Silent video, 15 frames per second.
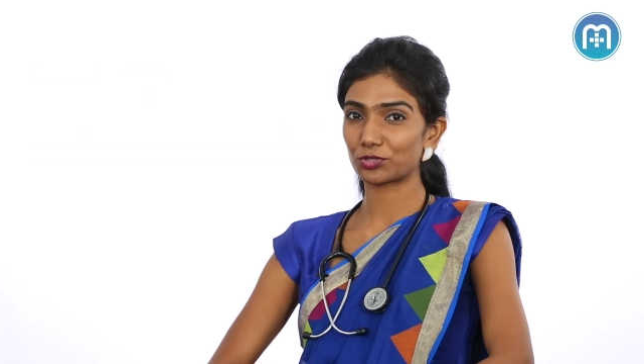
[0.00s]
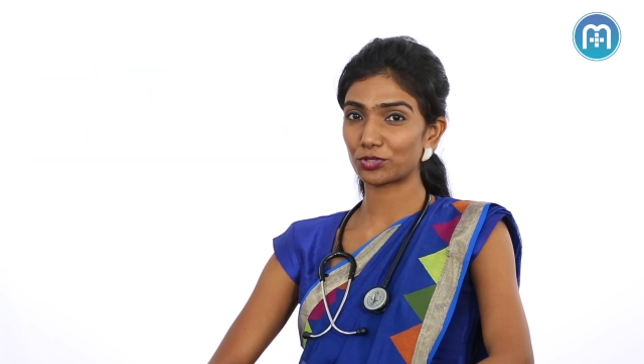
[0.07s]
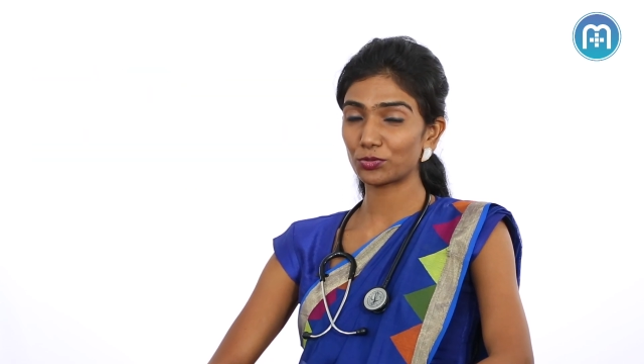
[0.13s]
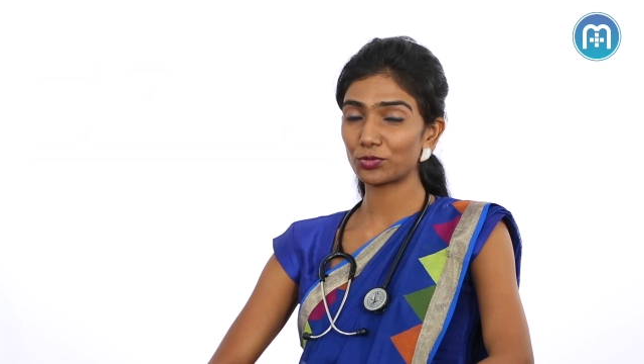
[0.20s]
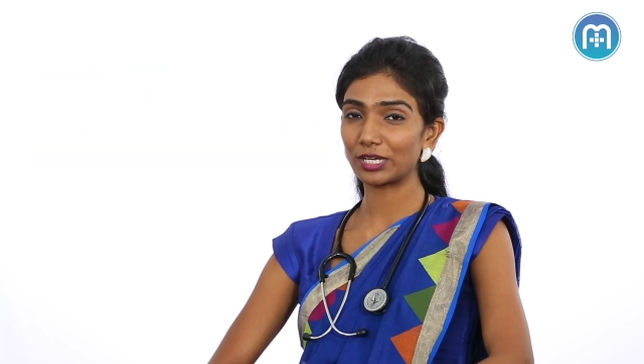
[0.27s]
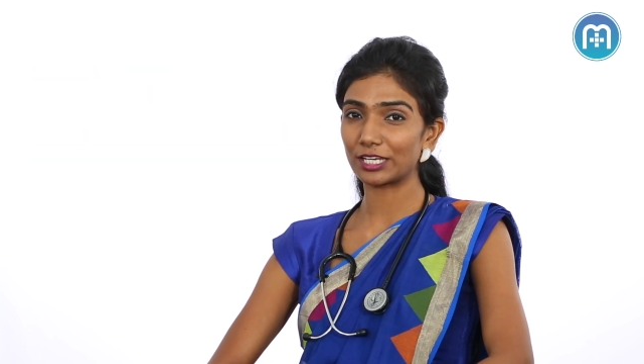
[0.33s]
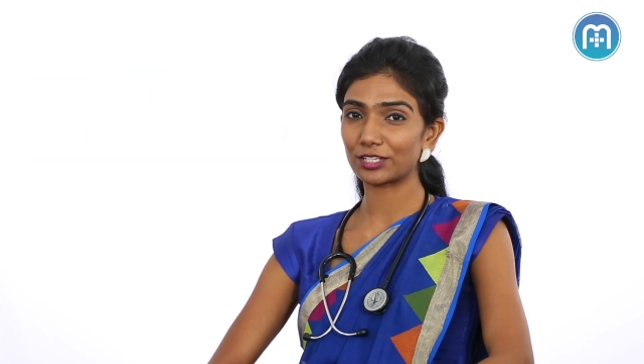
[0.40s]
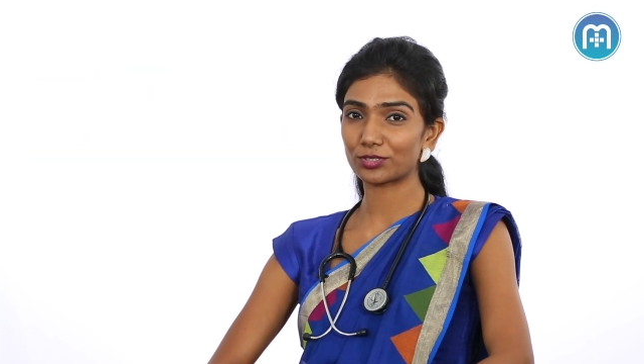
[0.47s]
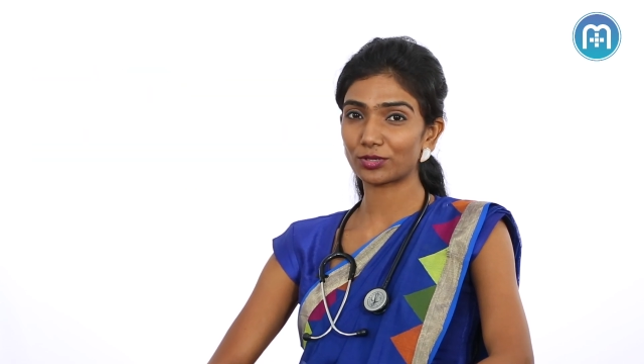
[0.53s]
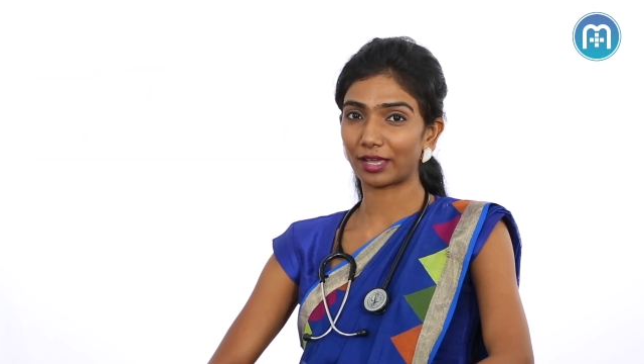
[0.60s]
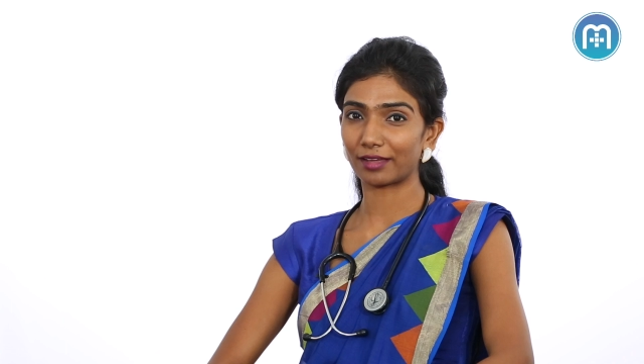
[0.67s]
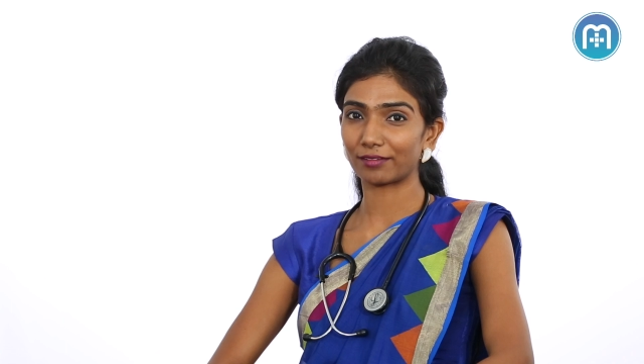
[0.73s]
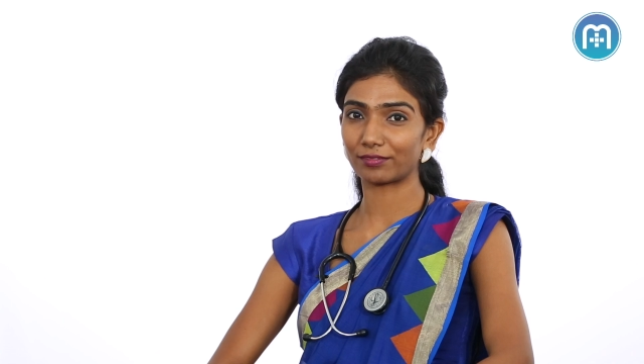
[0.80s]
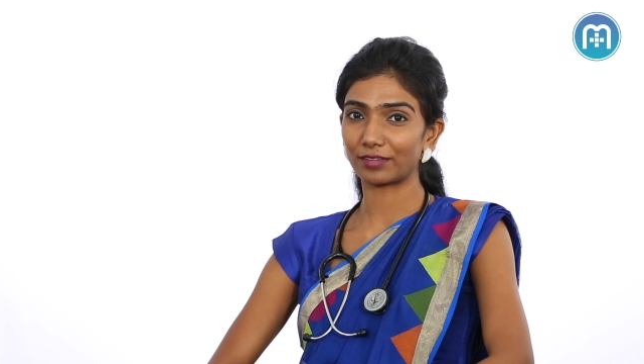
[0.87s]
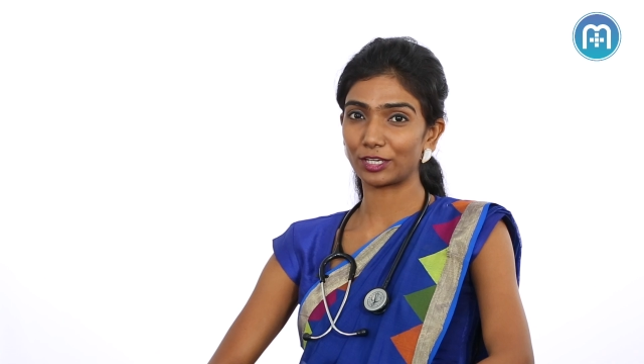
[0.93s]
do need to
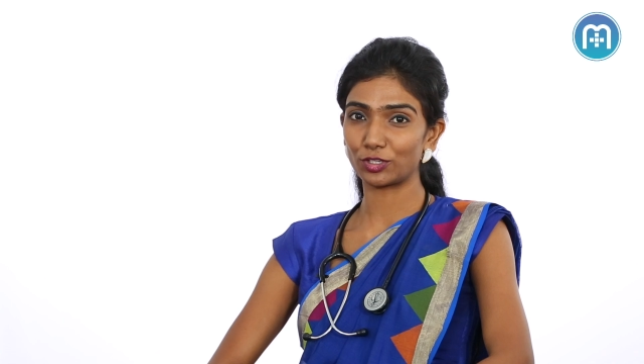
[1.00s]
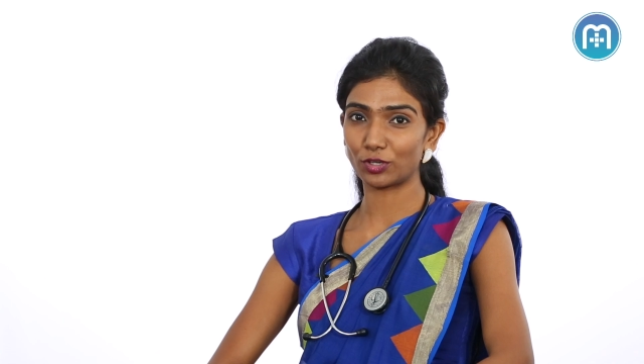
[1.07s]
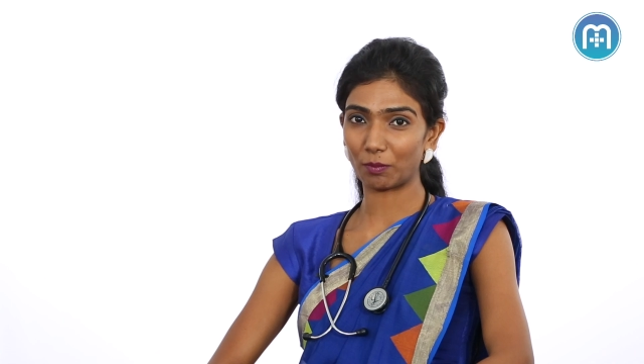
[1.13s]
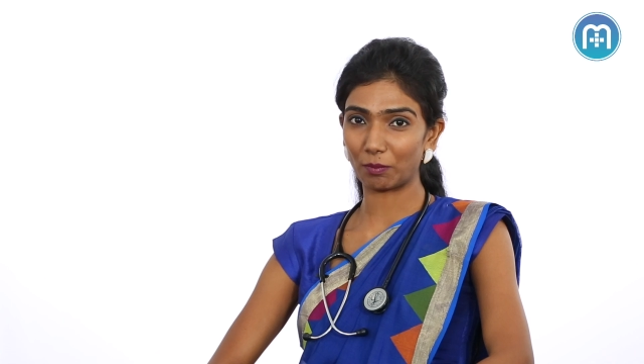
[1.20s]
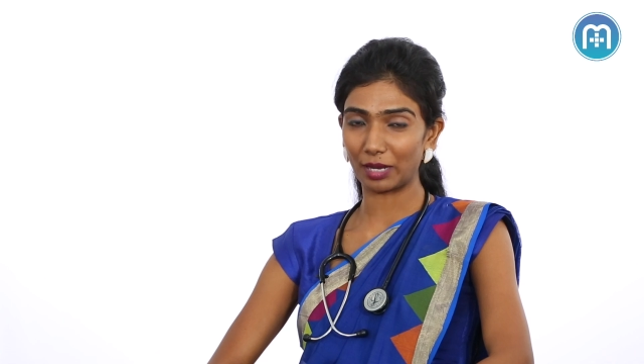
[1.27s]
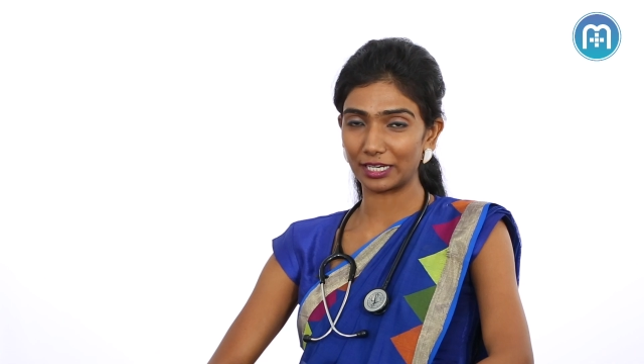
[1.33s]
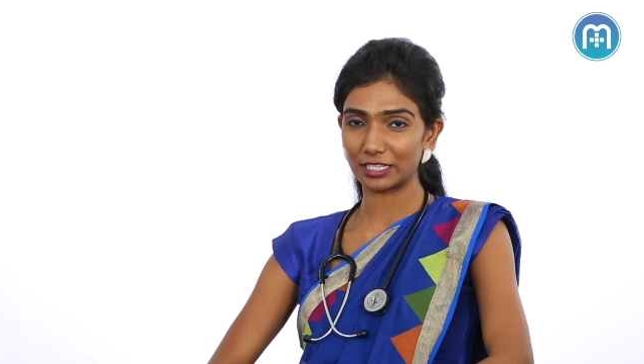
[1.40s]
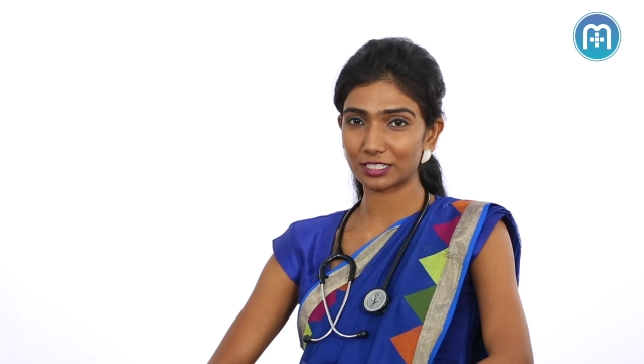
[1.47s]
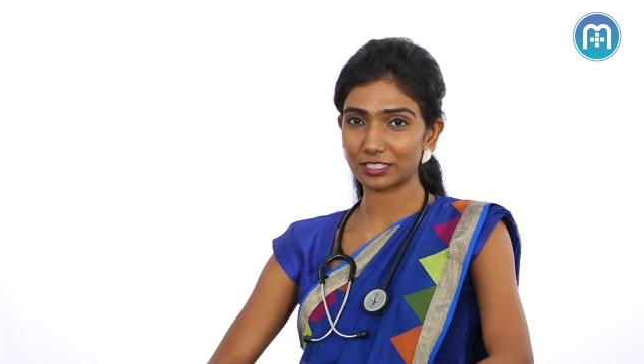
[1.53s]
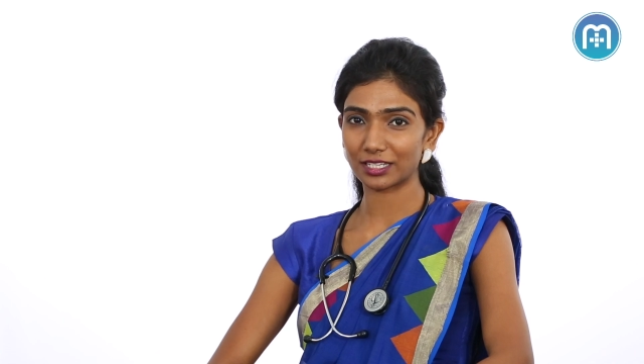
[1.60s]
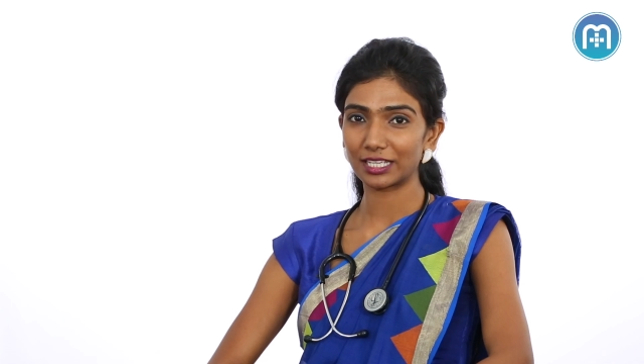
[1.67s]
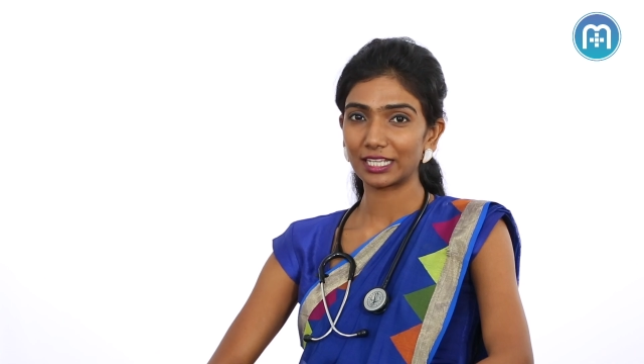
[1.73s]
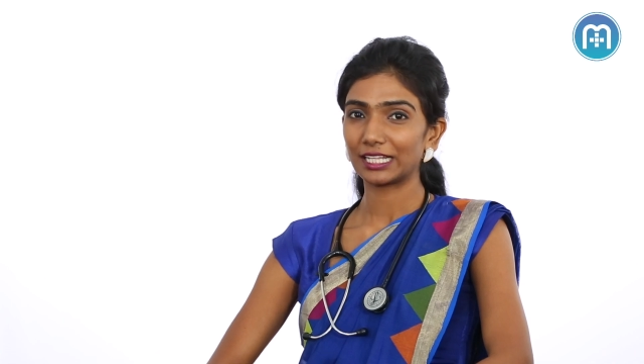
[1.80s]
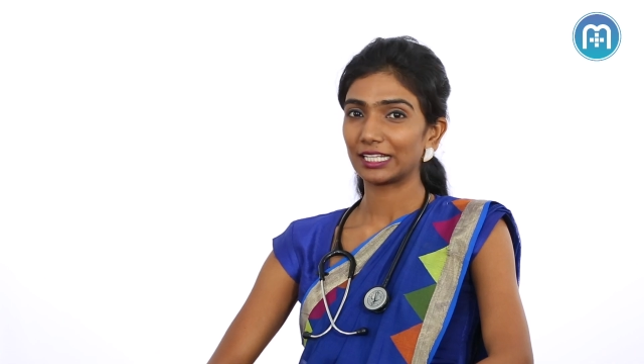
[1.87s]
have in your mind